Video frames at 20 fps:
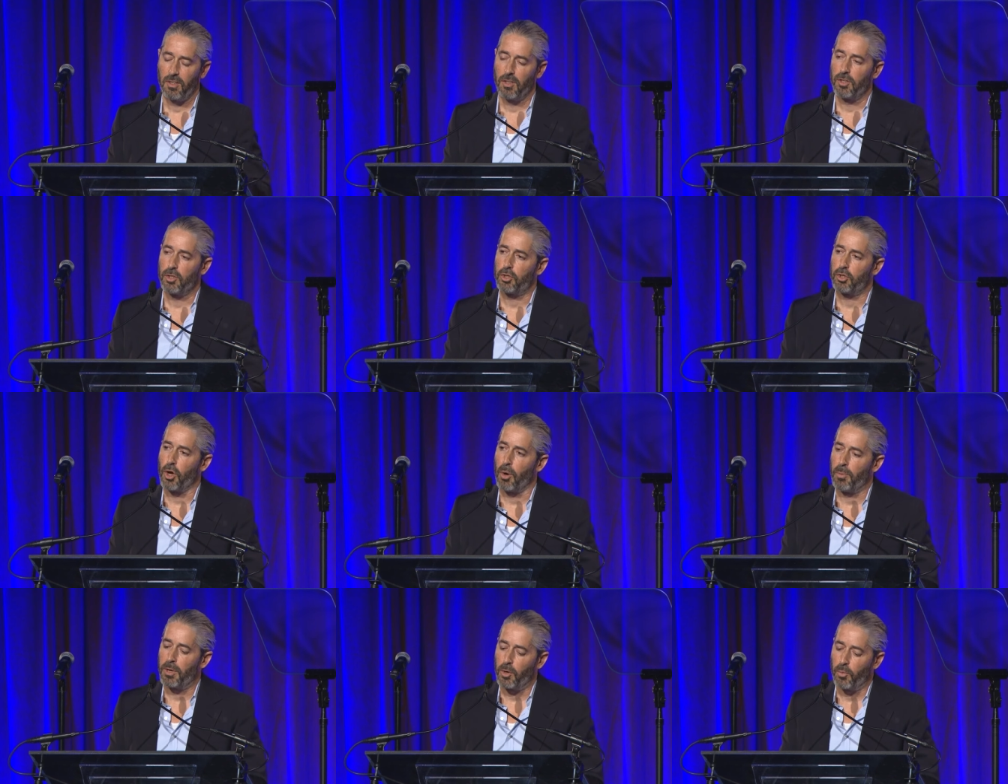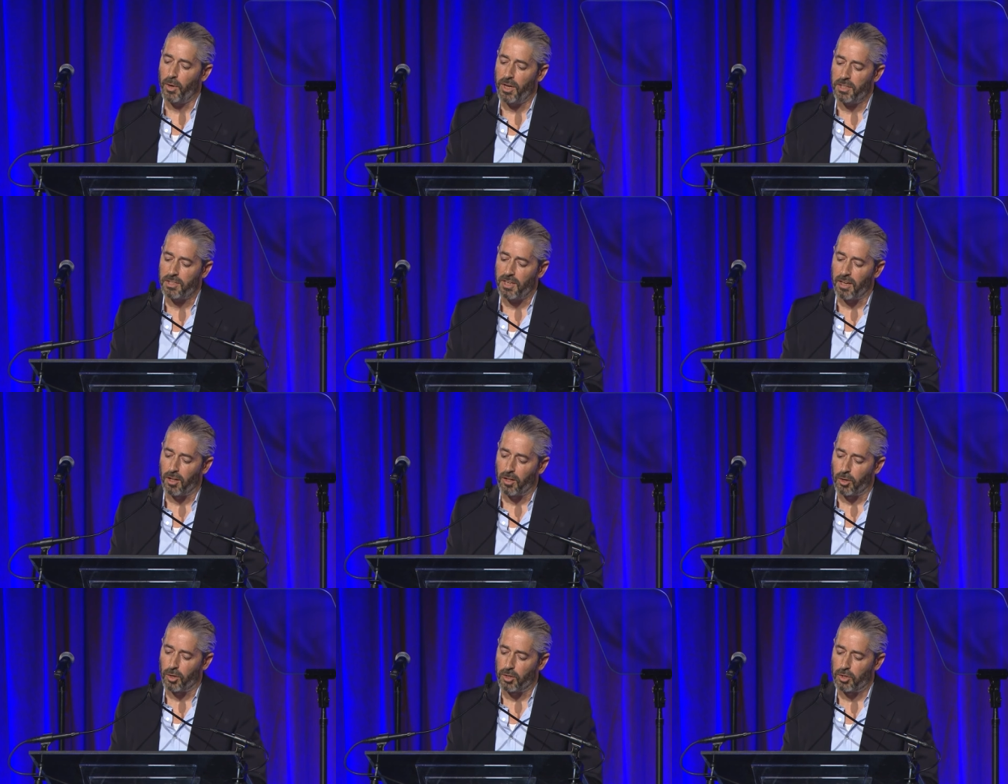So many
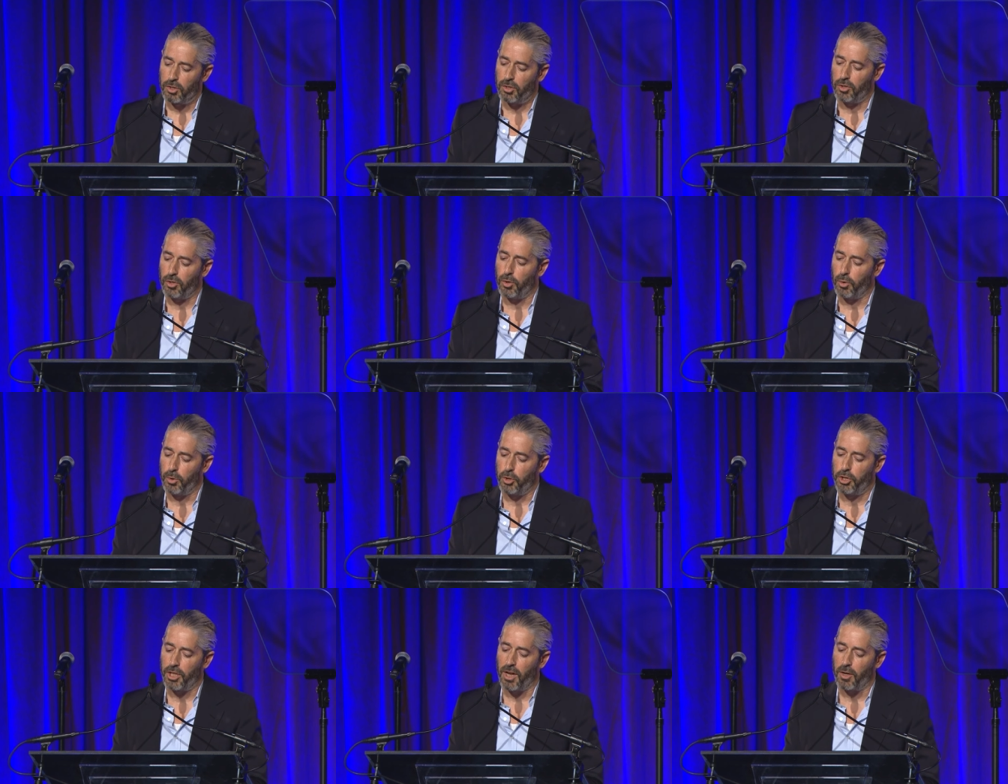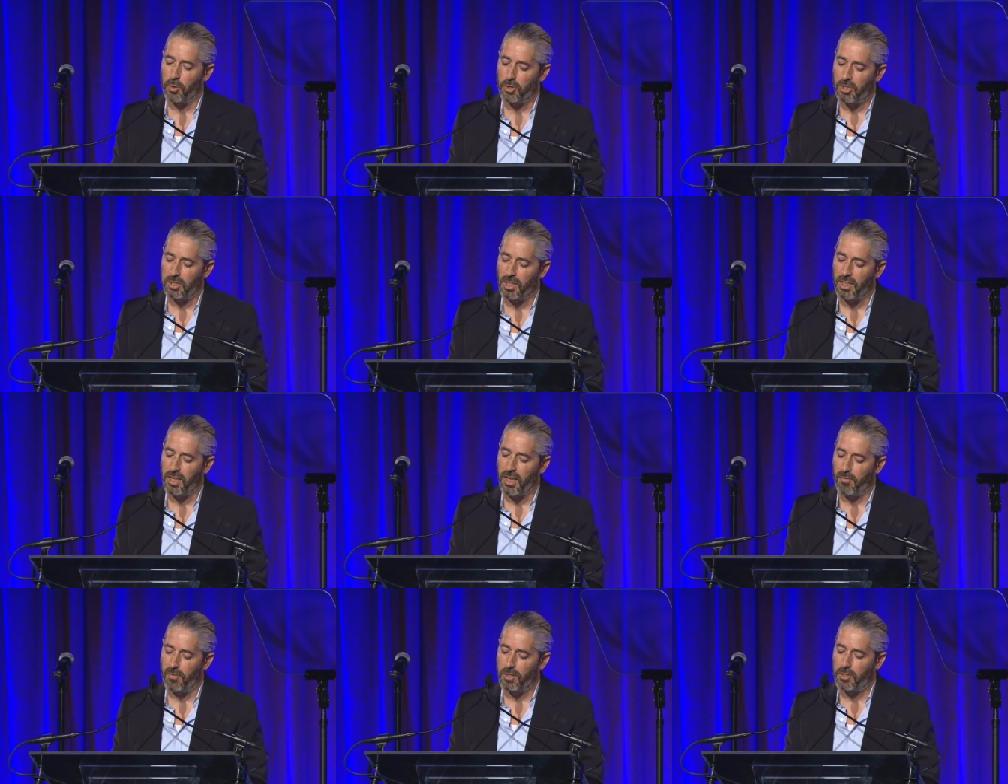retailers who generously
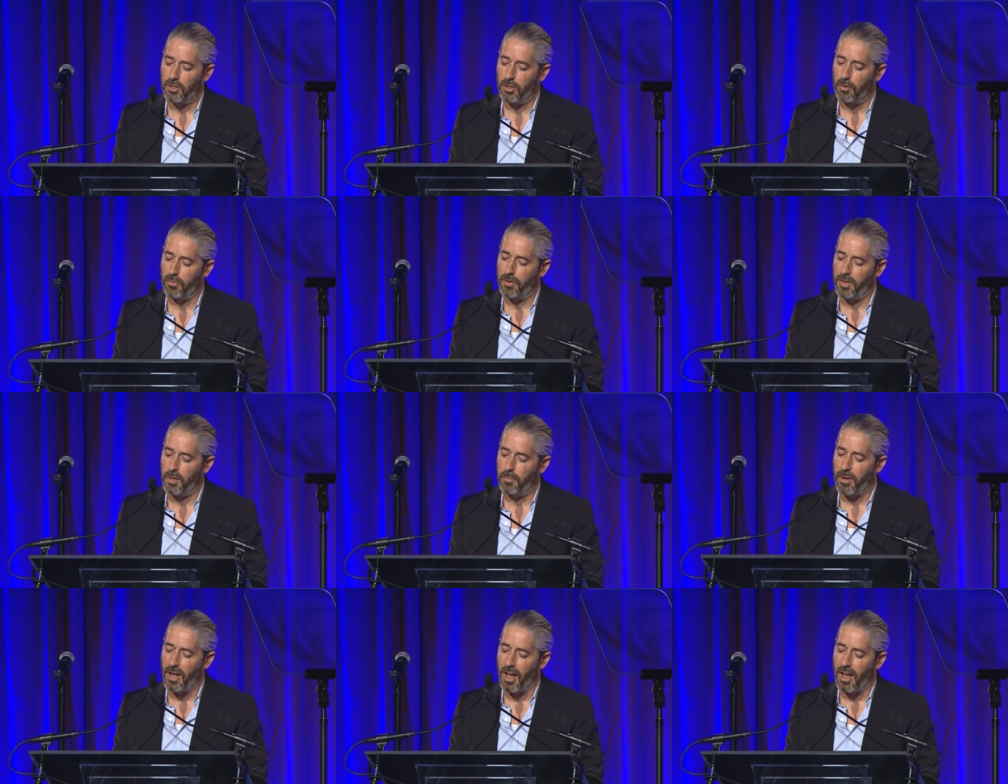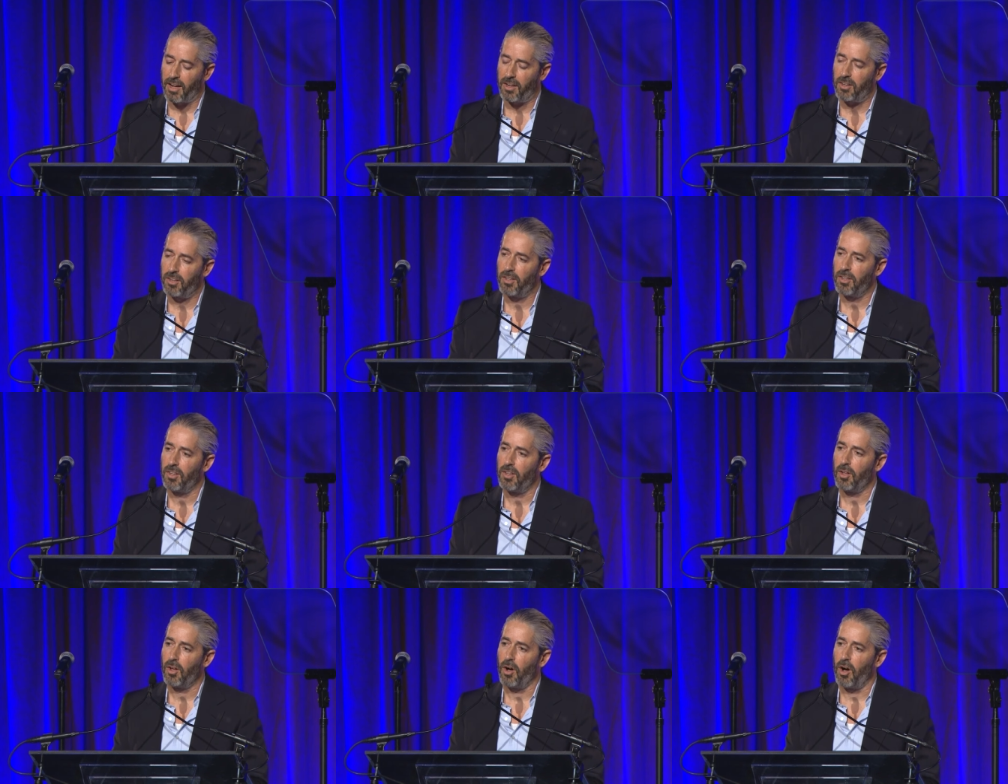give us their feedback
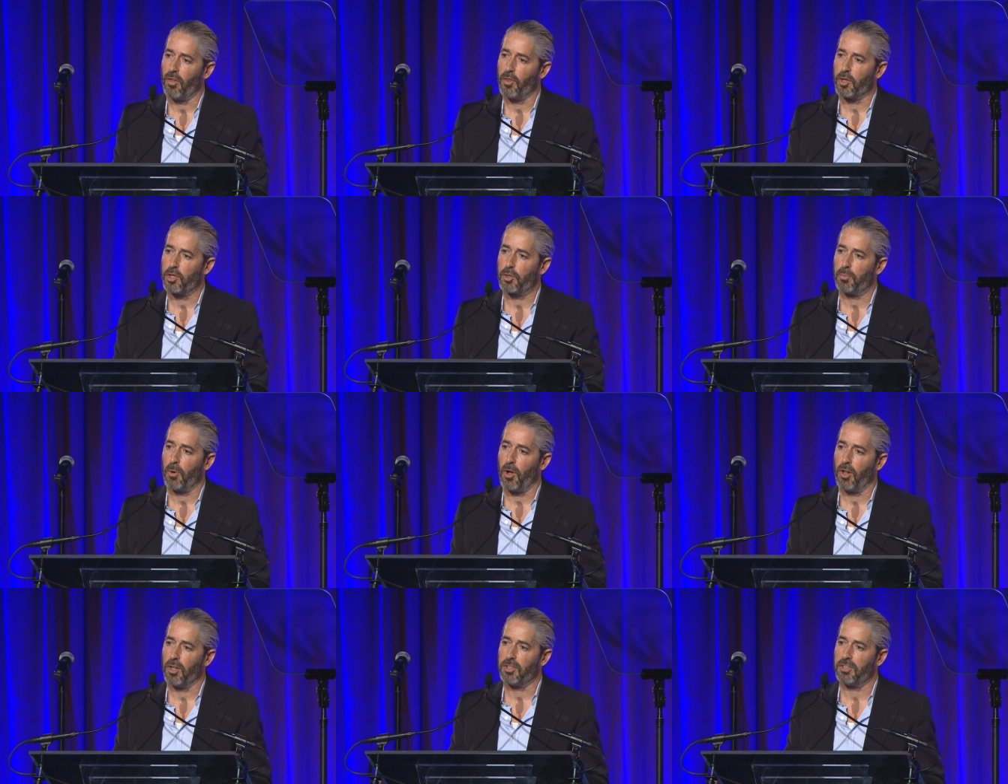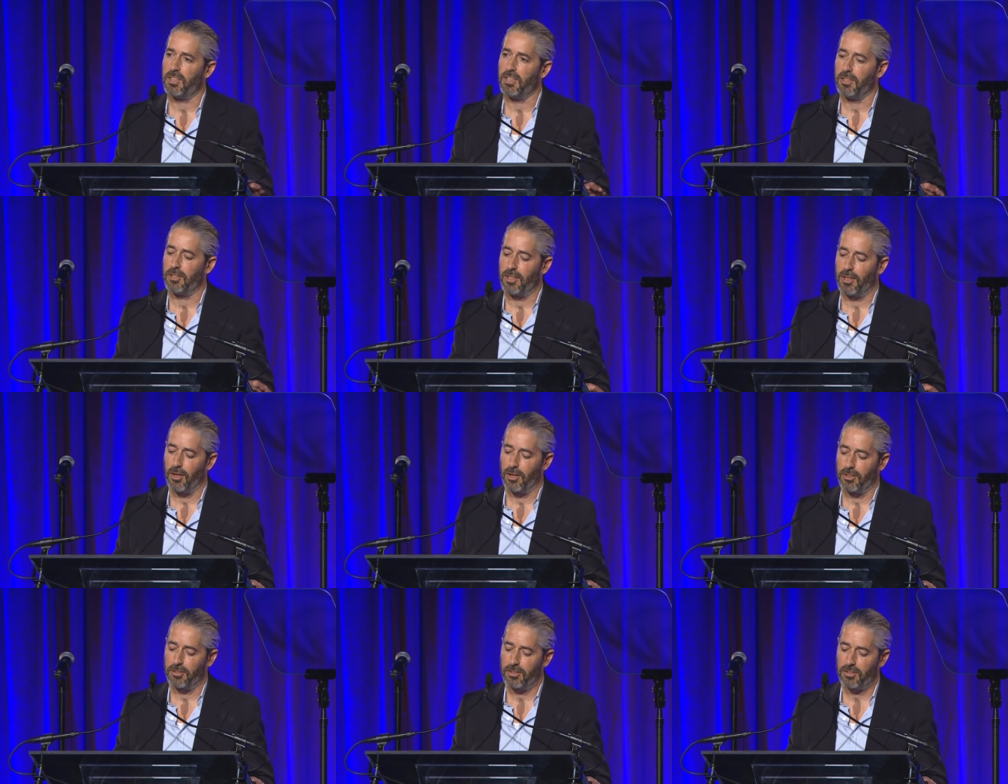on the smallest
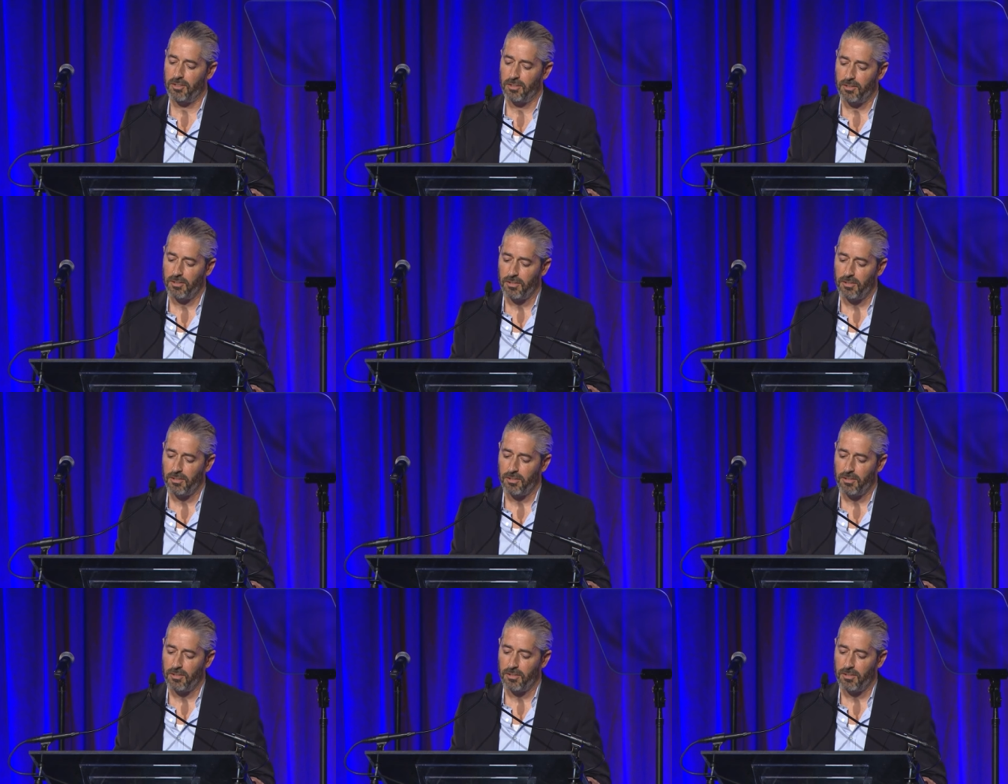details.